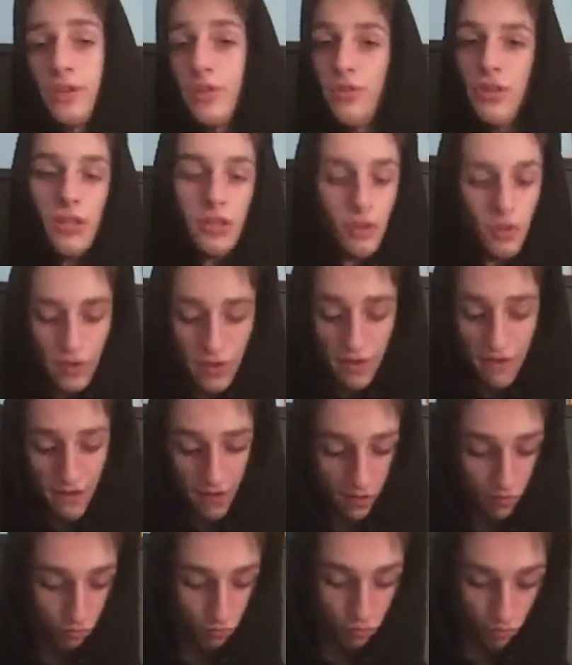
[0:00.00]
so this hoodie
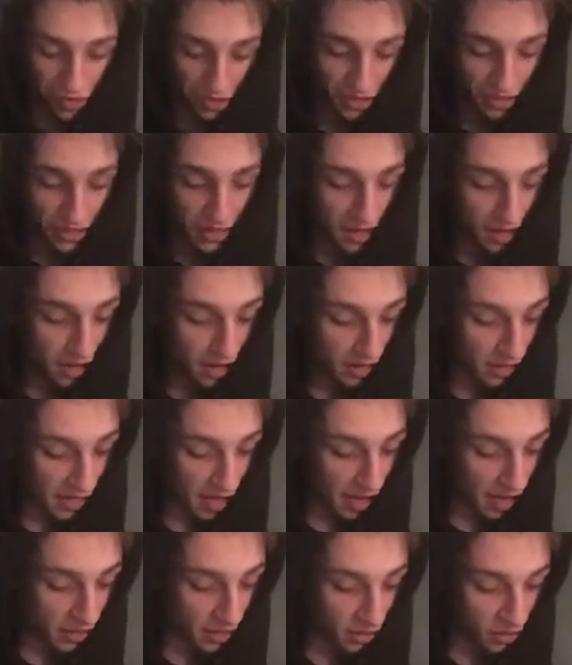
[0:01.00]
fits really nice,
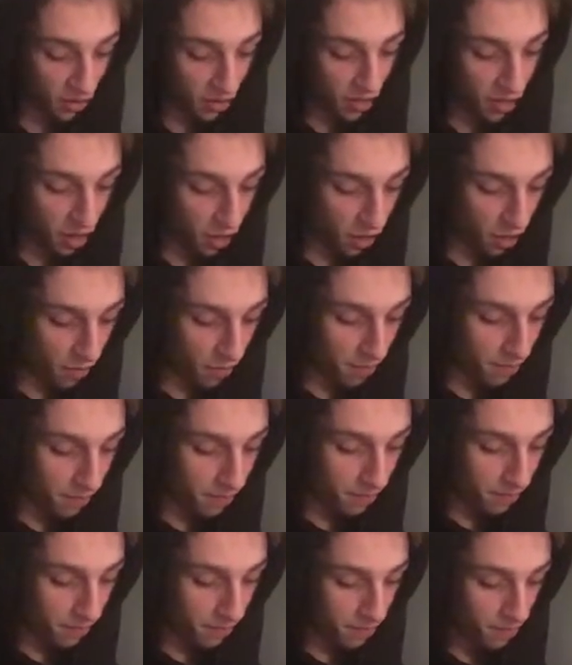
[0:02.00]
actually.
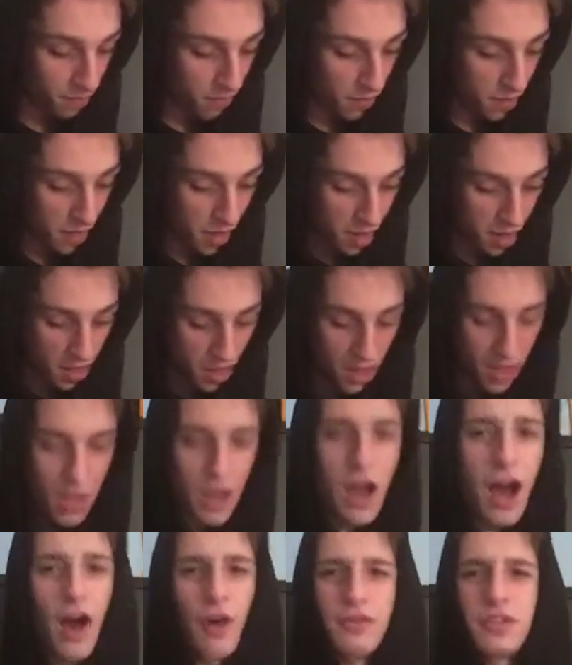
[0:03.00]

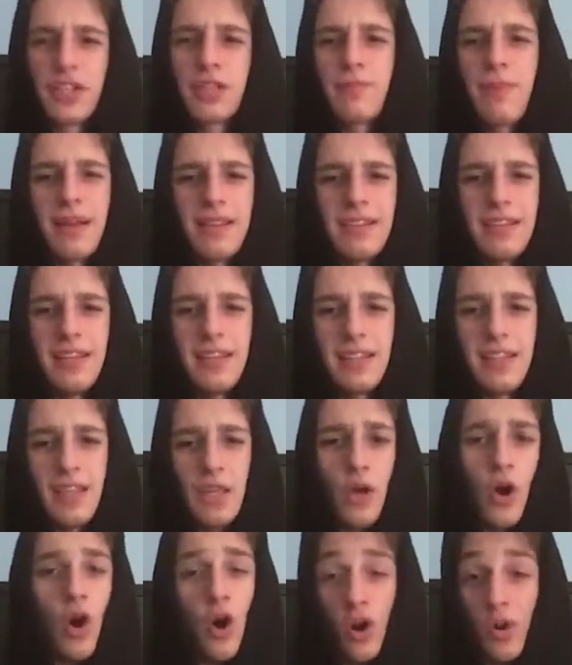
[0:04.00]
I was expecting
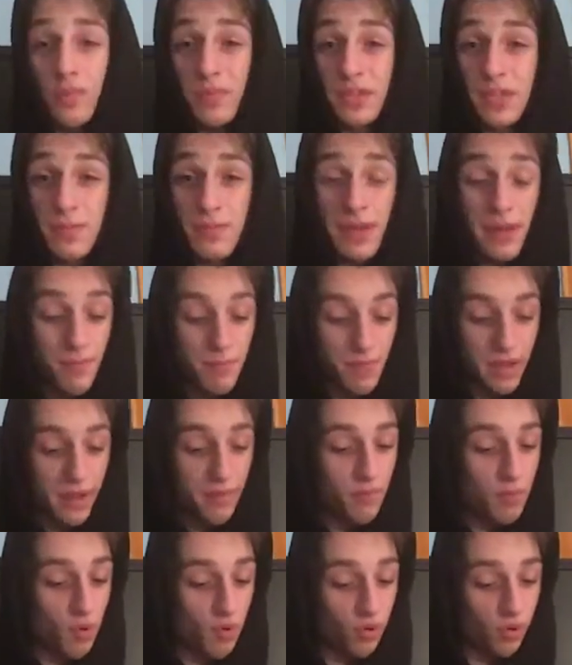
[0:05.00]
the arms to be a
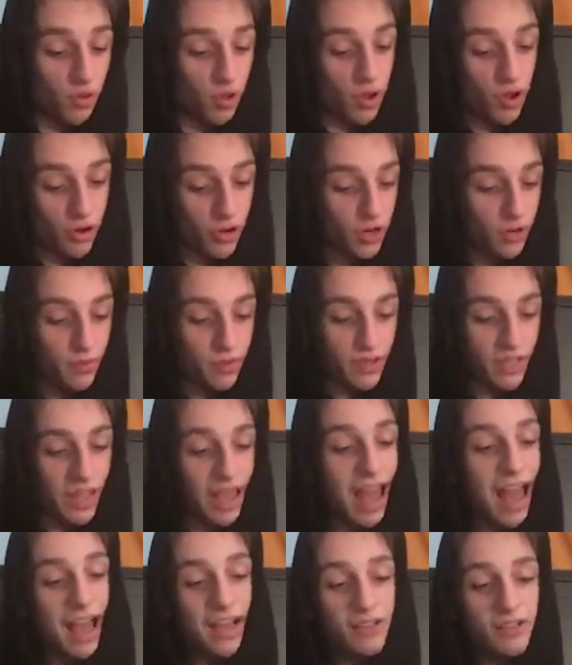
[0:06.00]
bit more longer, but they
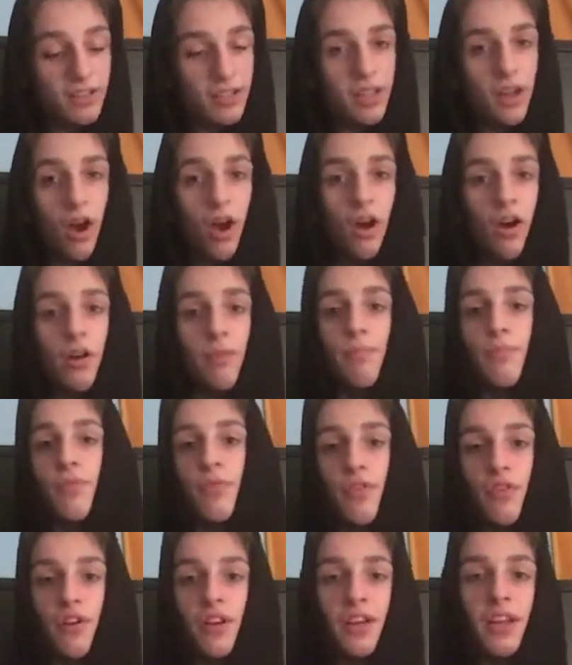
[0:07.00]
actually are
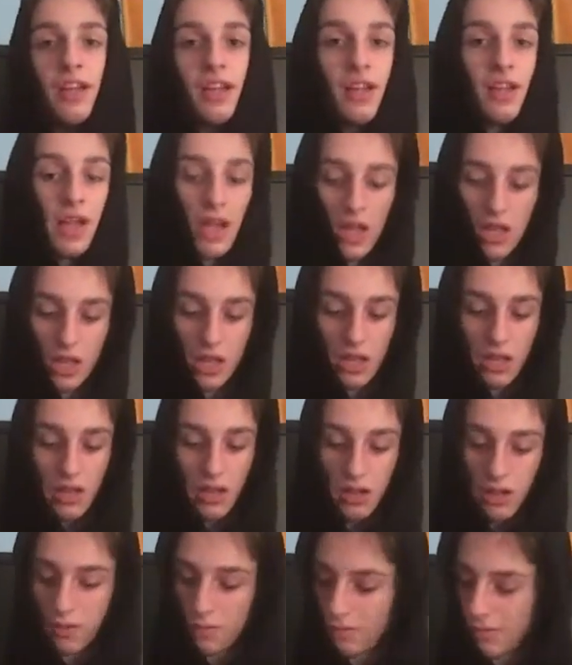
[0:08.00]
pretty
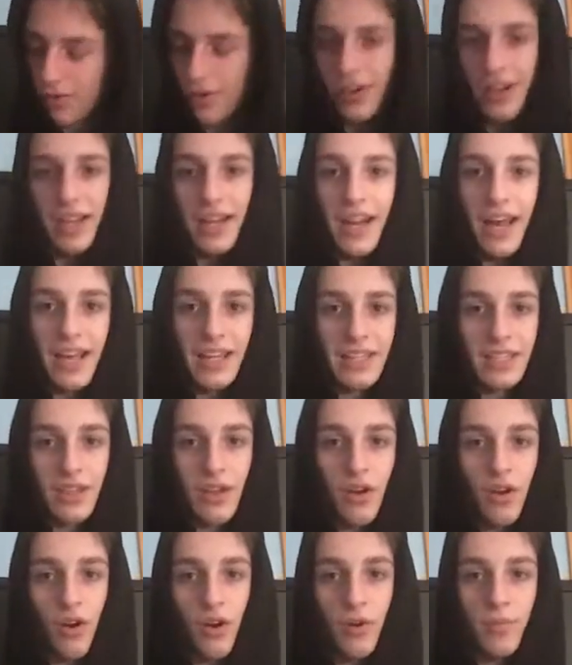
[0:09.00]
nice,
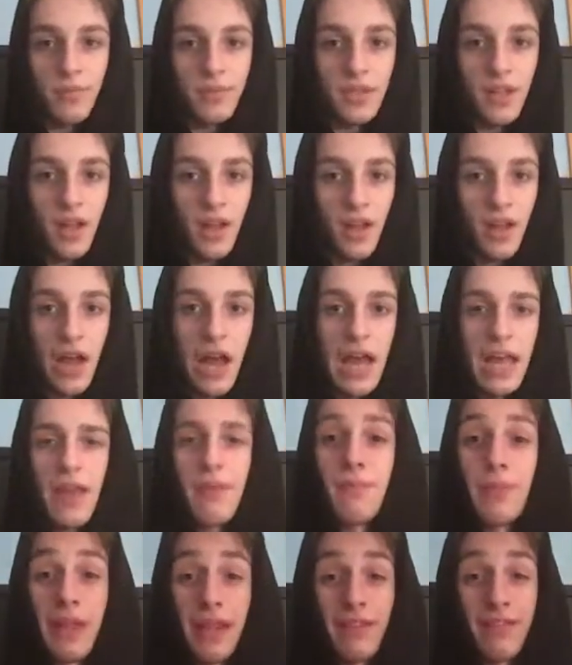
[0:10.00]
the arms. I
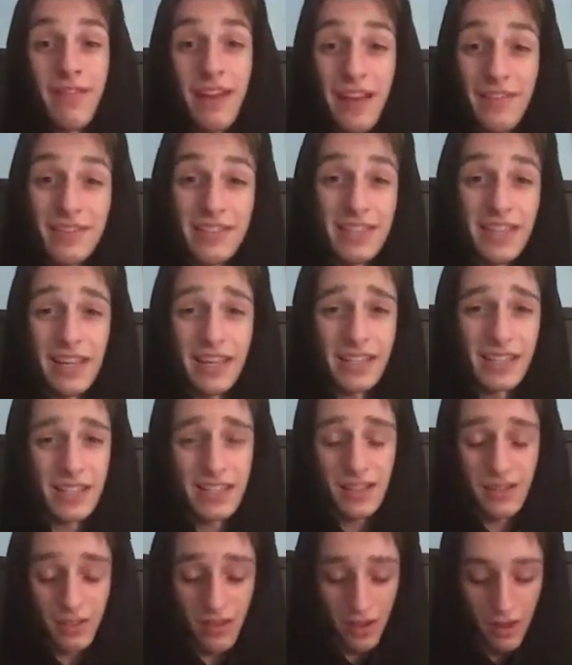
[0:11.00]
am, like,
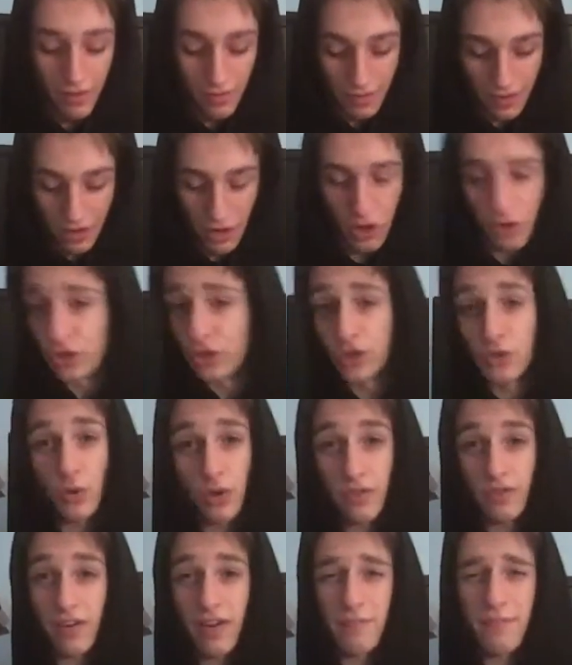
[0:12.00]
5'6", like,
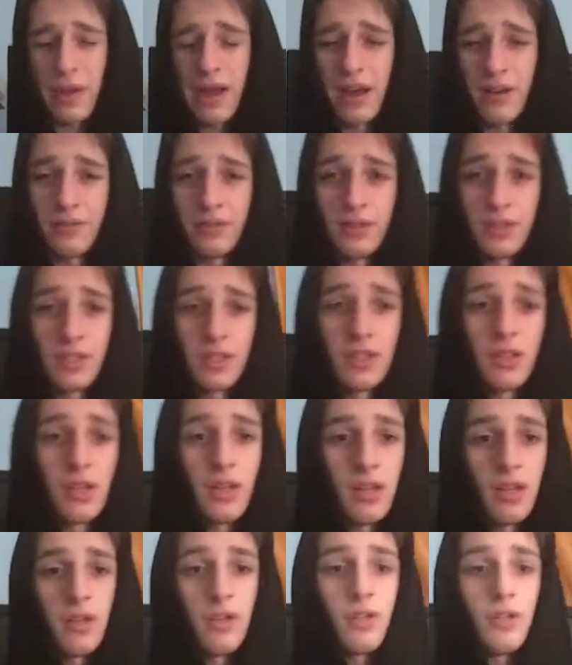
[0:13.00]
125 pounds,
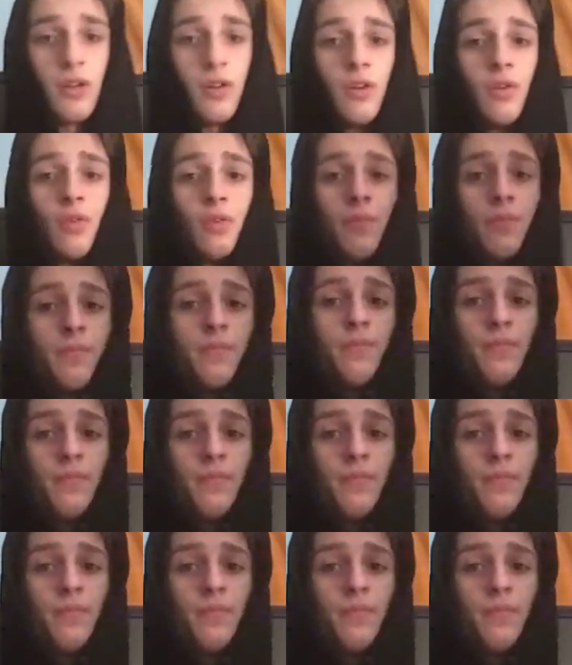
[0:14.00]
so